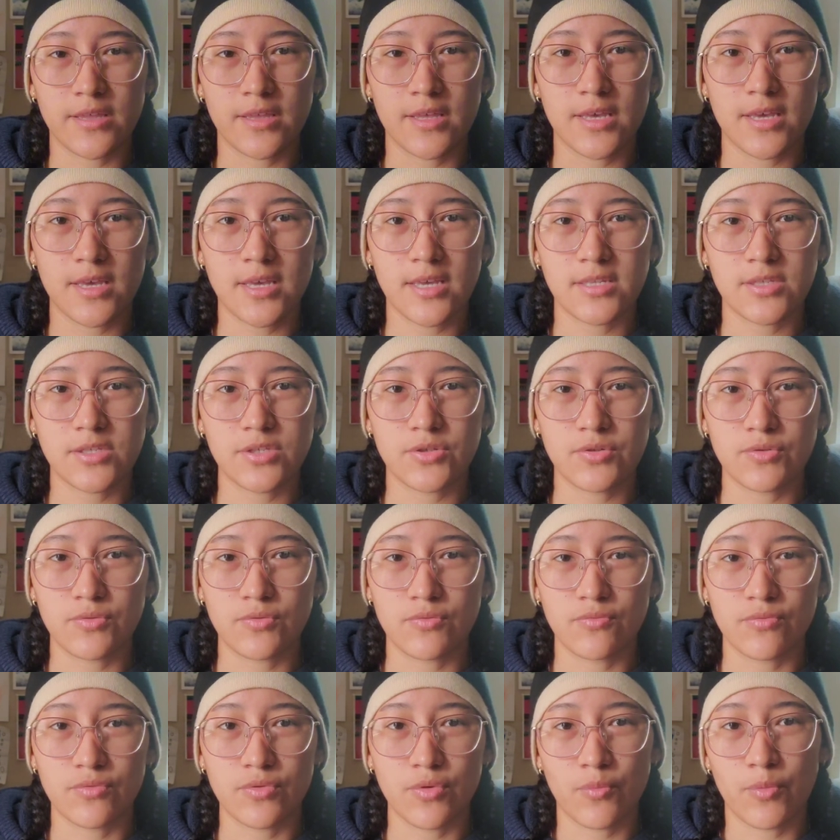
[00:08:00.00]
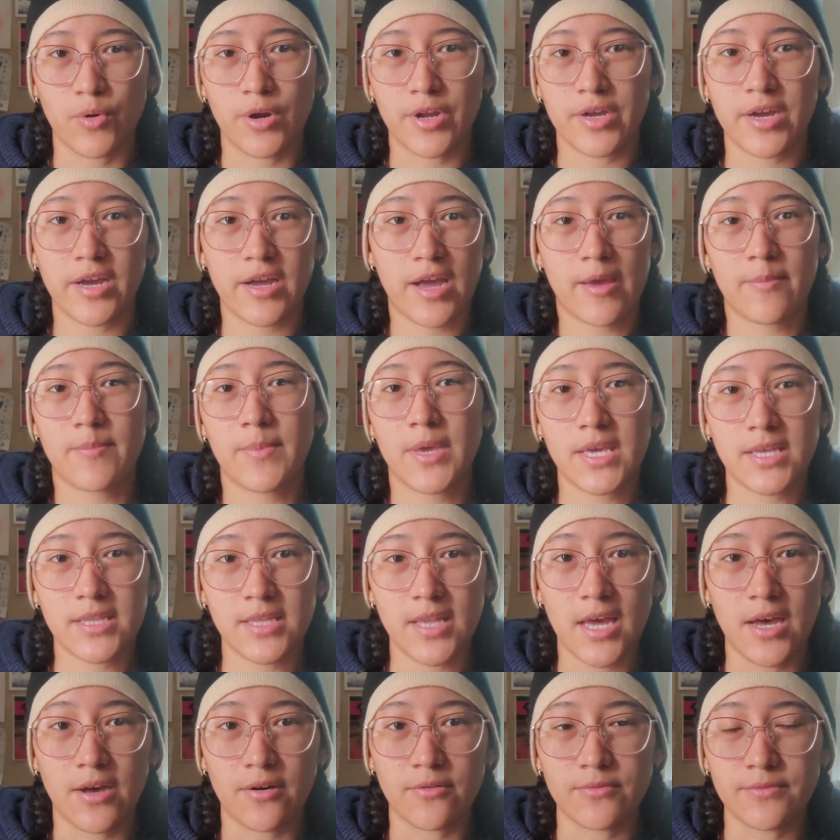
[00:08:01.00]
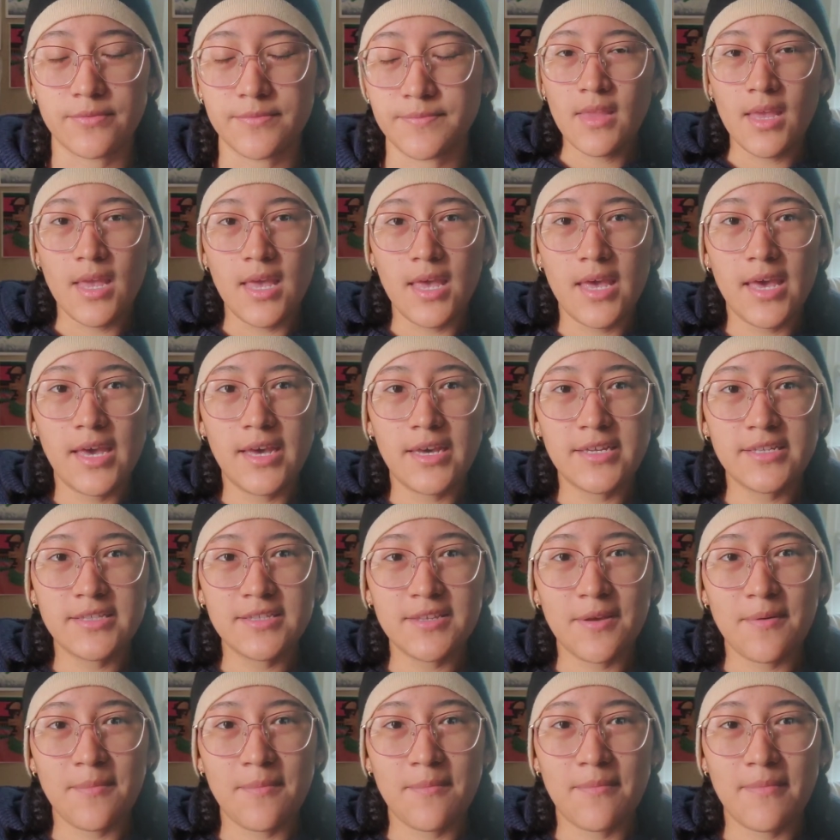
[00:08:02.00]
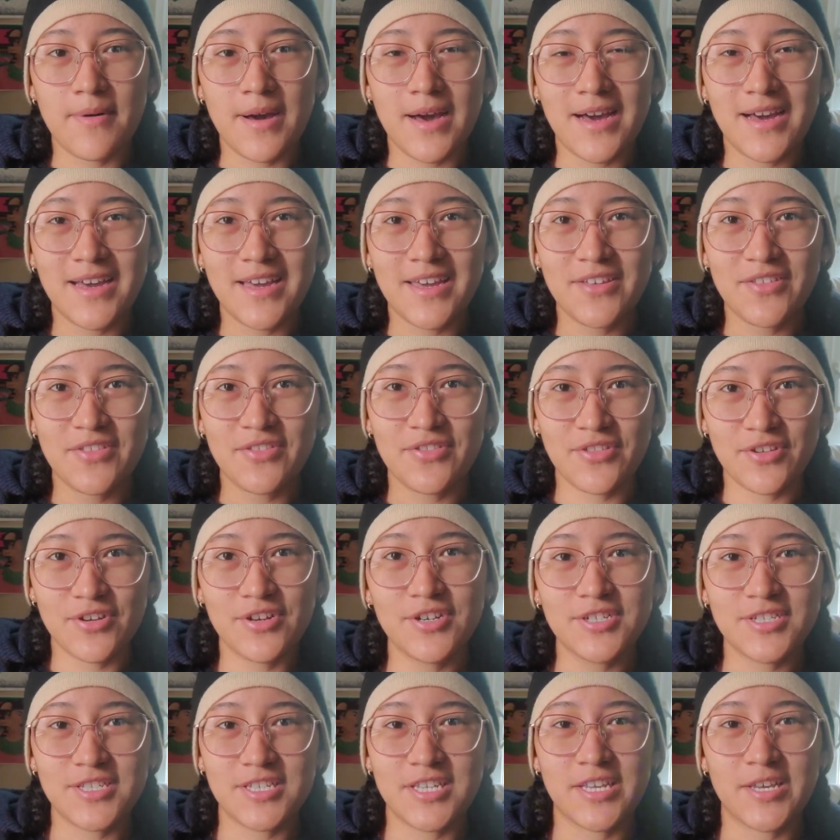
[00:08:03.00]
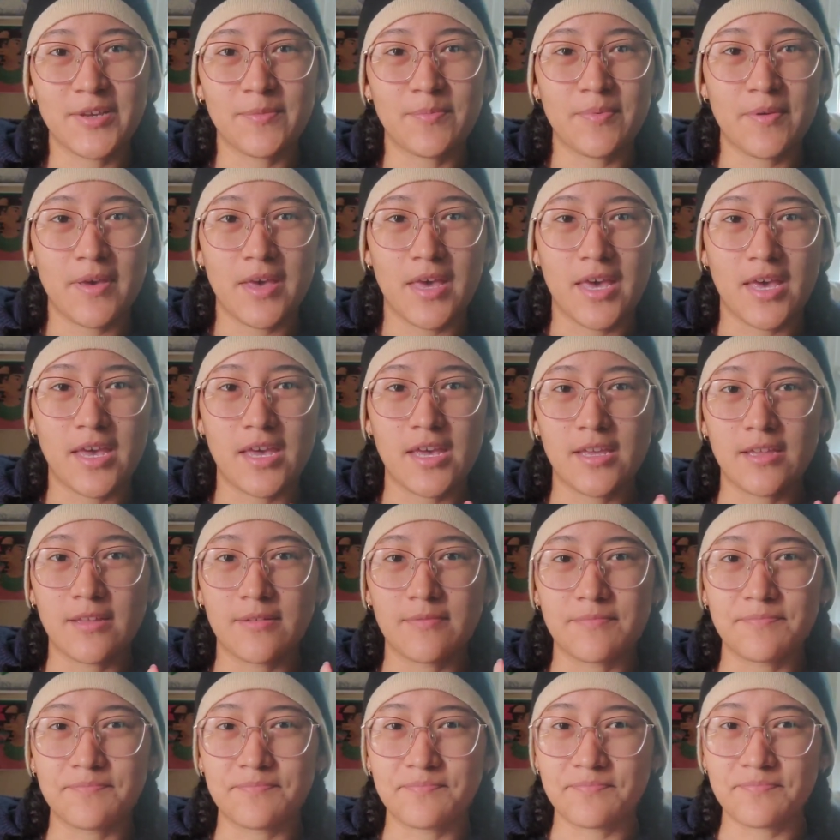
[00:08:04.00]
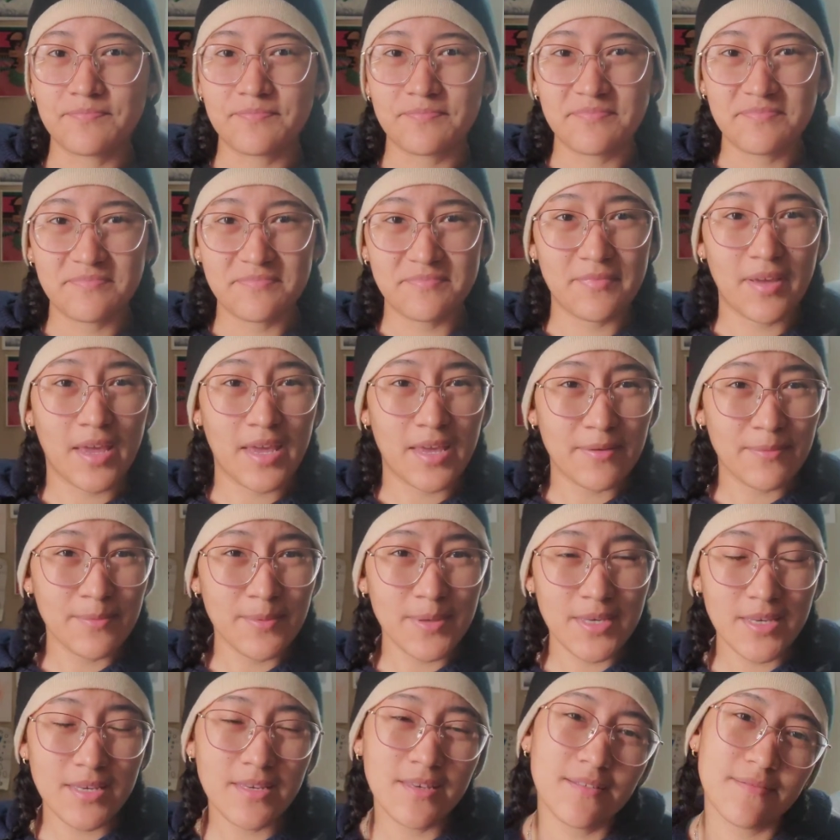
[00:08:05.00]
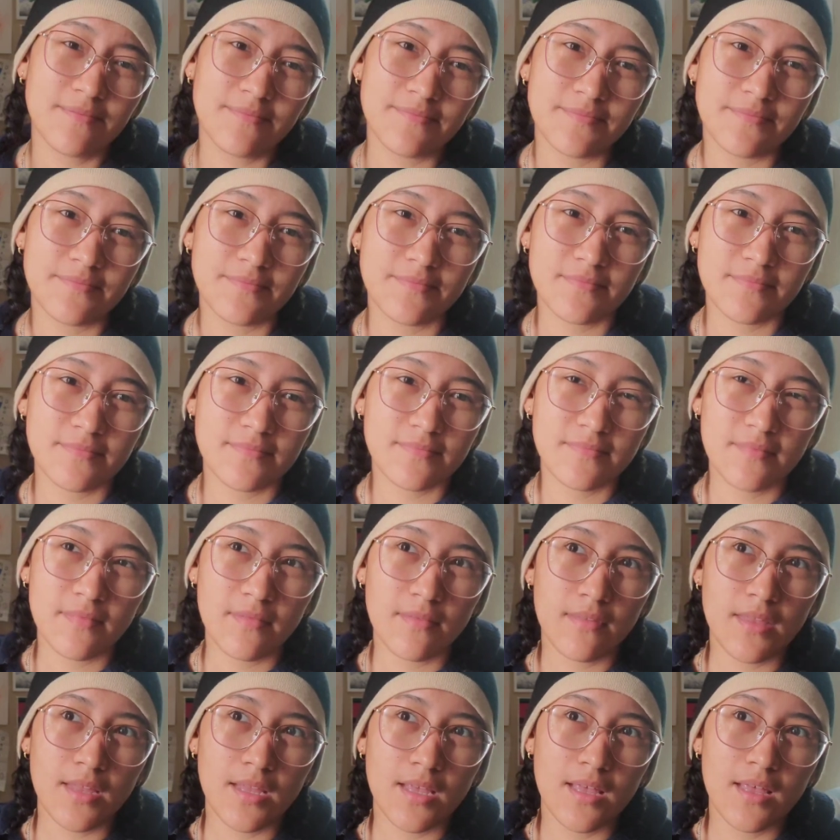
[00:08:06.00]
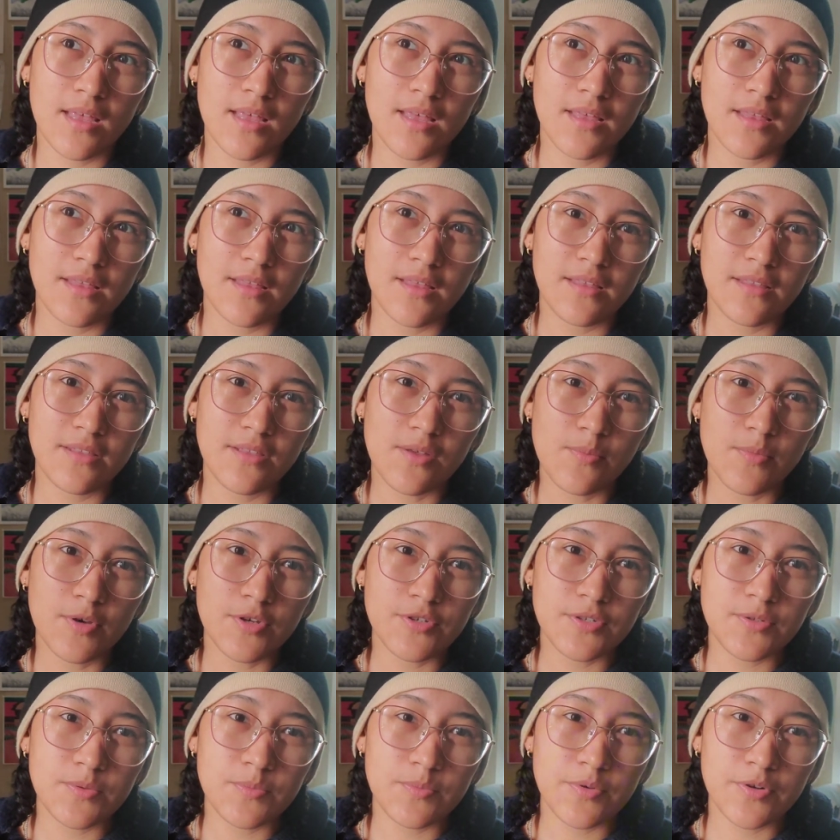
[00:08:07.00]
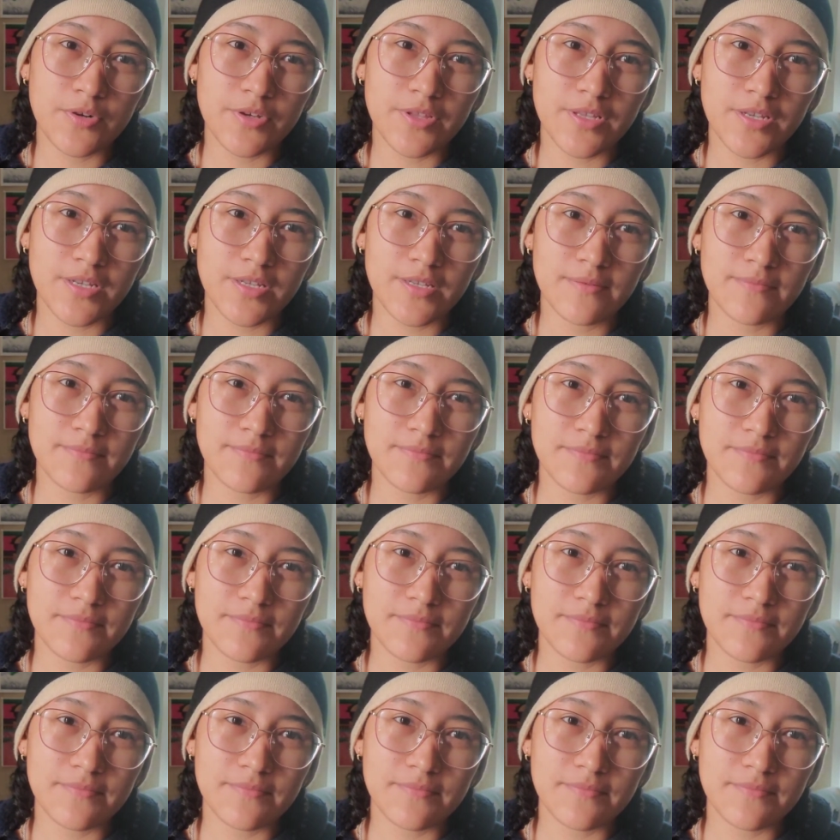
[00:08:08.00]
it into the work I make now. And my third tip, and maybe the most important,